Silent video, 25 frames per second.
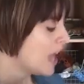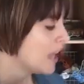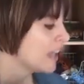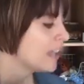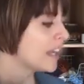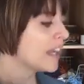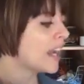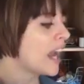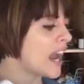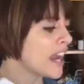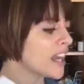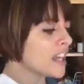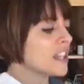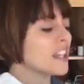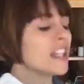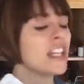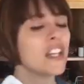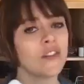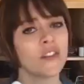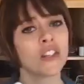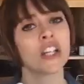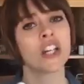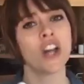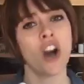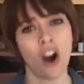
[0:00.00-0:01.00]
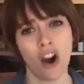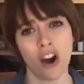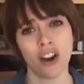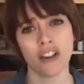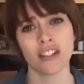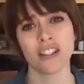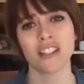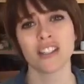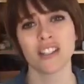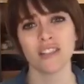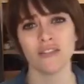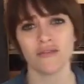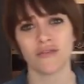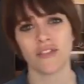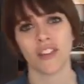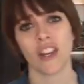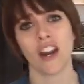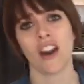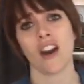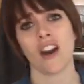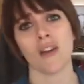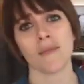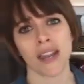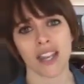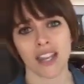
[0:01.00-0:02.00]
Like, I live in constant
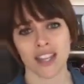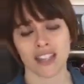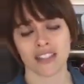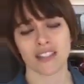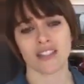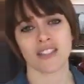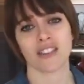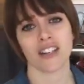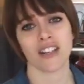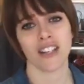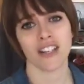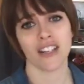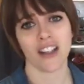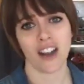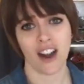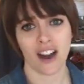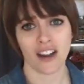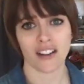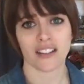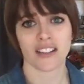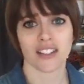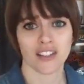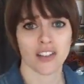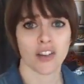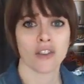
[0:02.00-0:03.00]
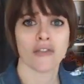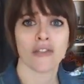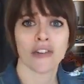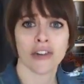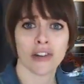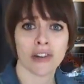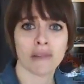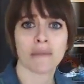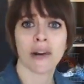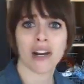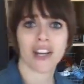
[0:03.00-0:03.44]
fear my kids are gonna knock this over and